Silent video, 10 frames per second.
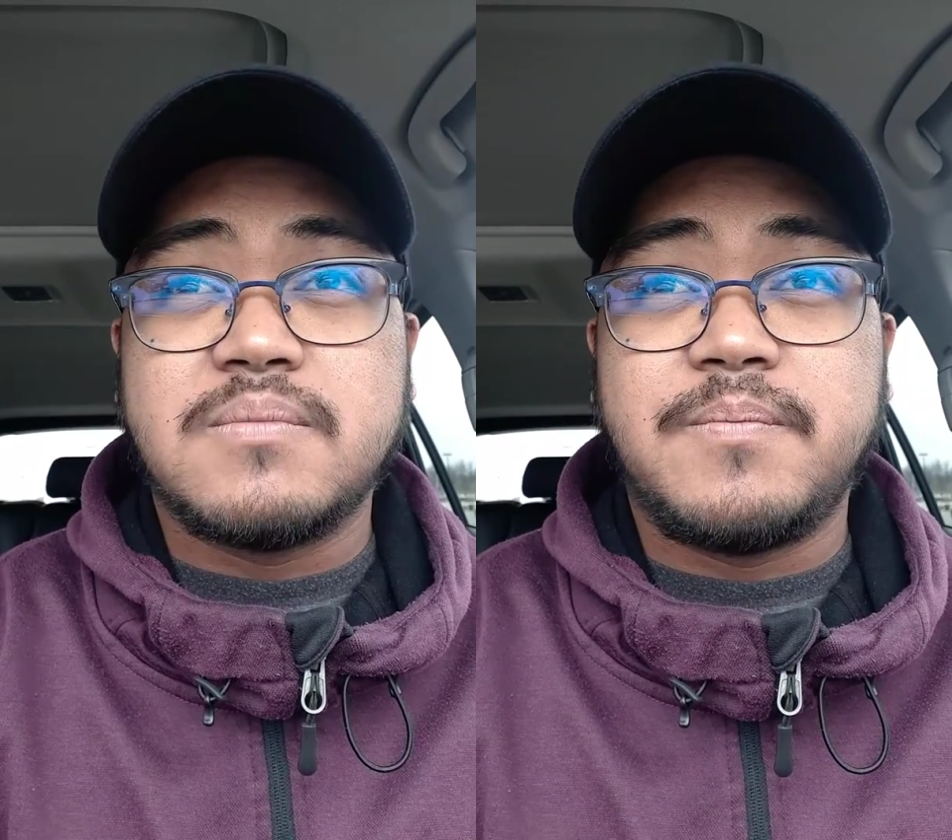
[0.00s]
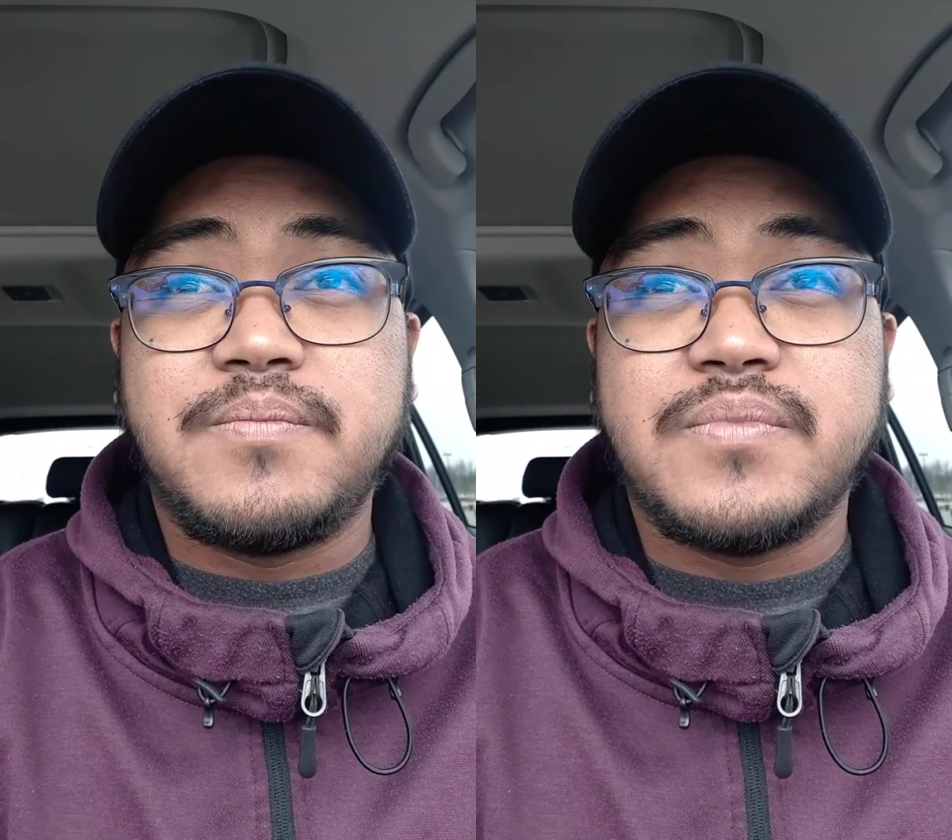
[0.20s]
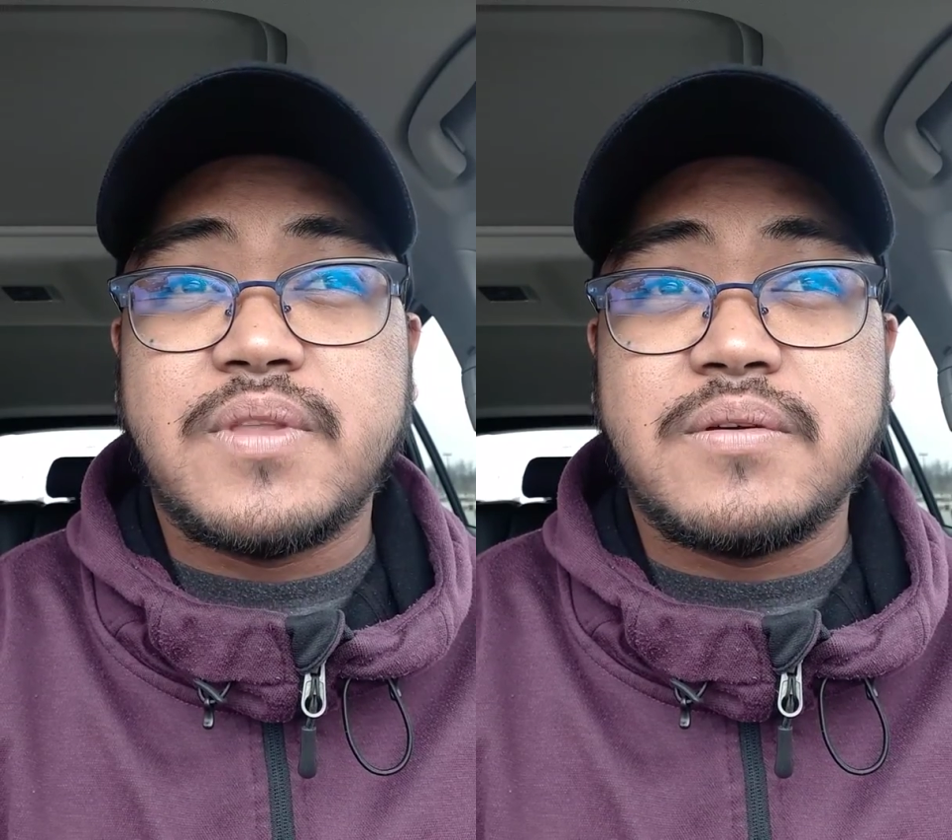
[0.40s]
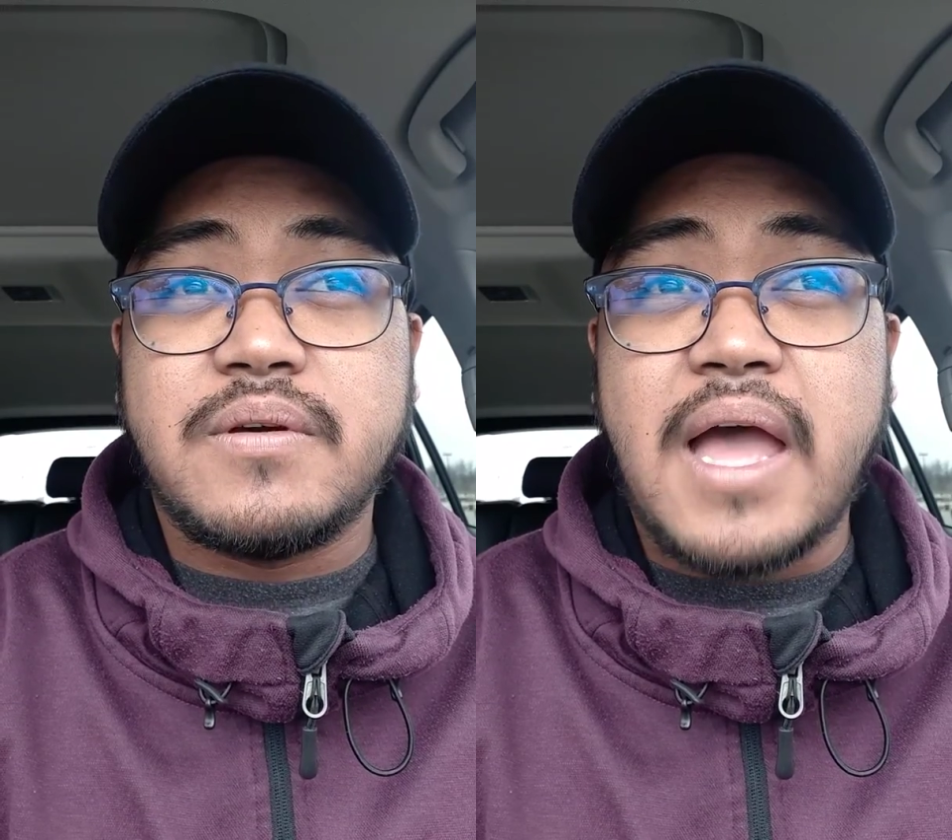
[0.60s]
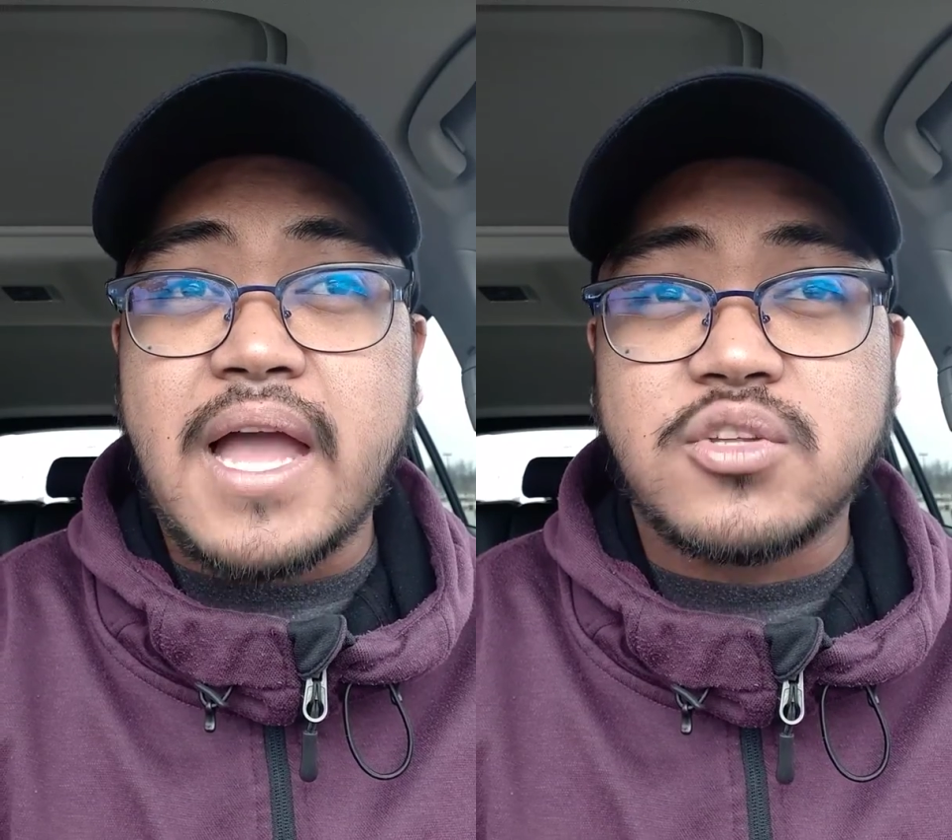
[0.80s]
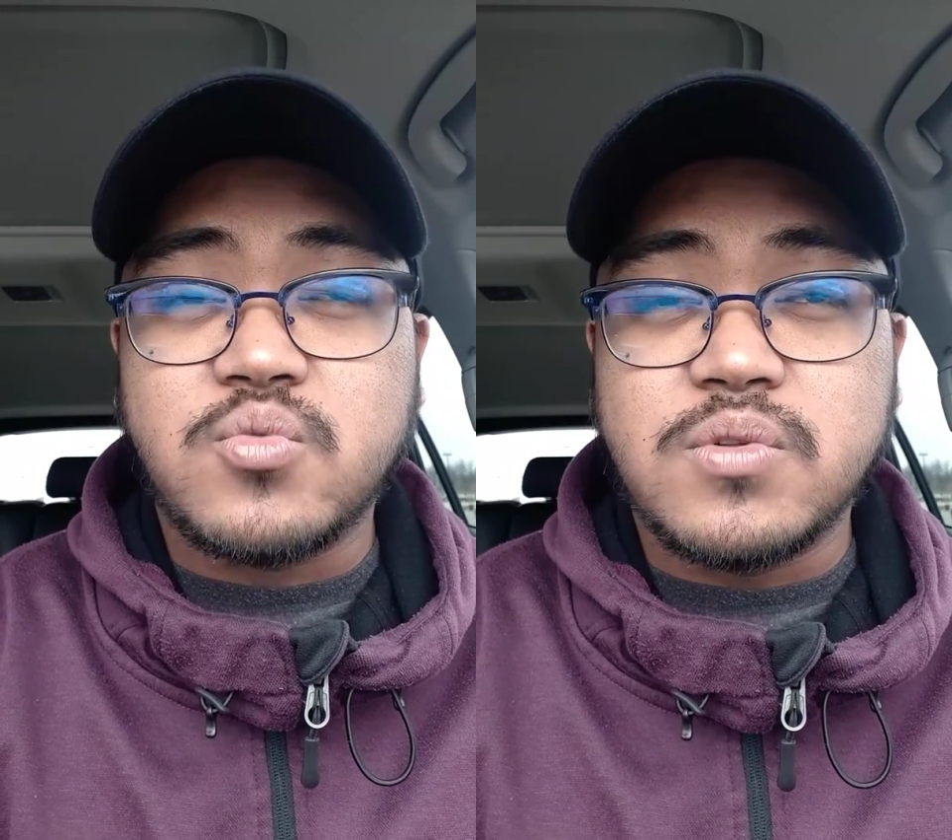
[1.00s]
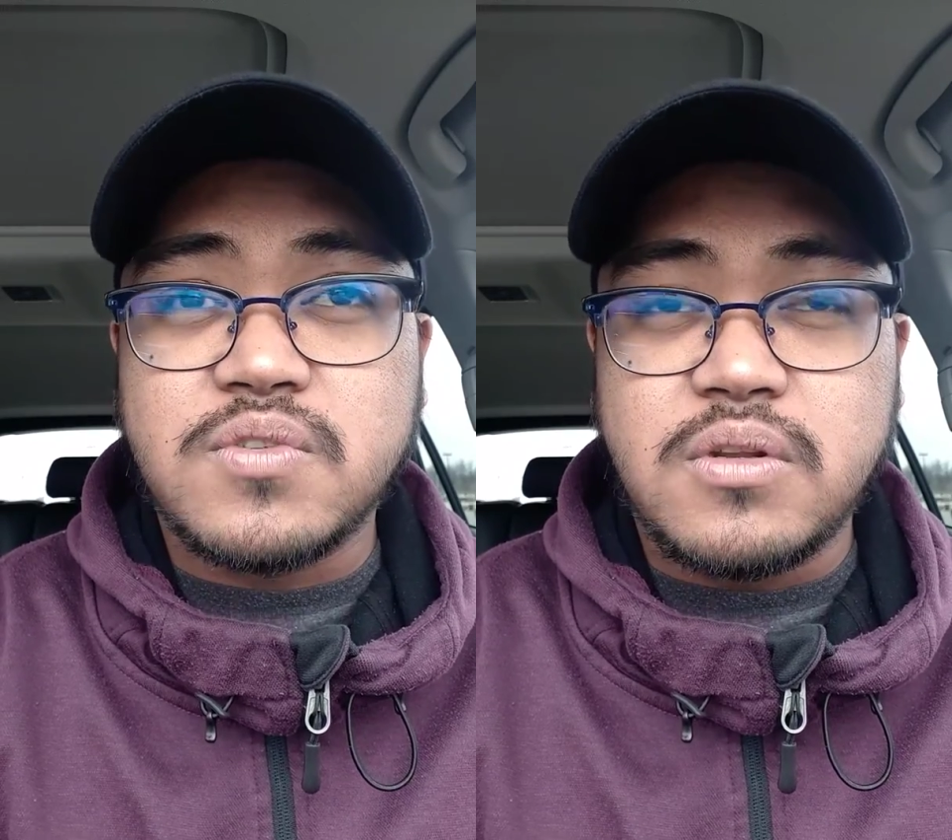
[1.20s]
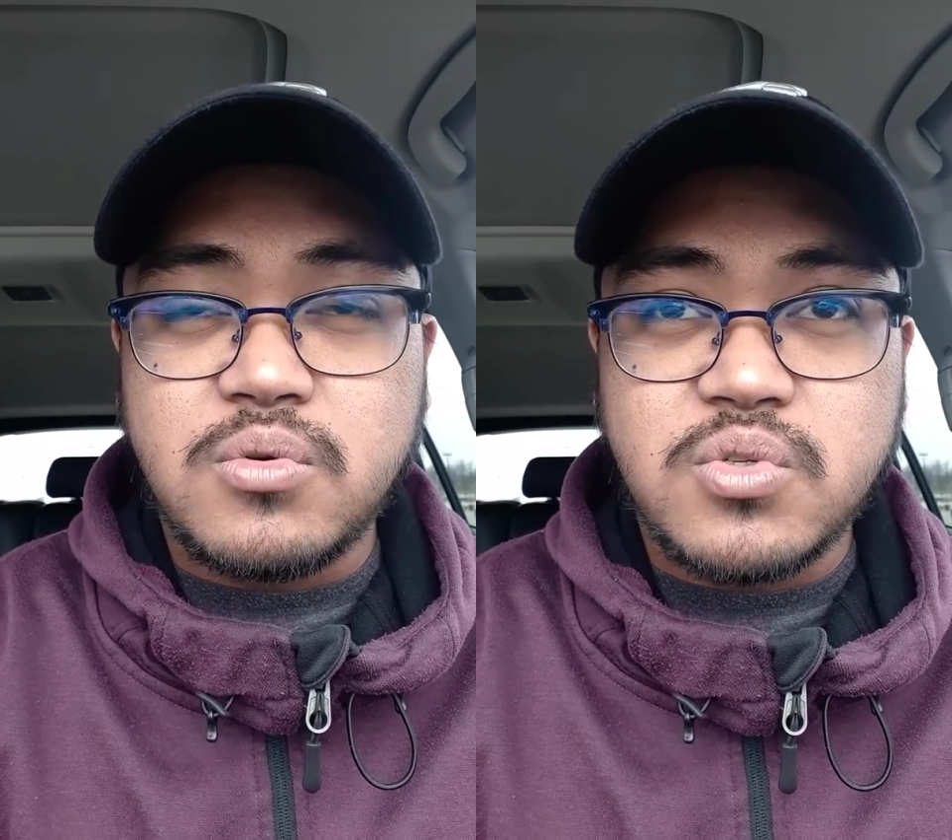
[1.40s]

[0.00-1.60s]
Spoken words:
the actual solution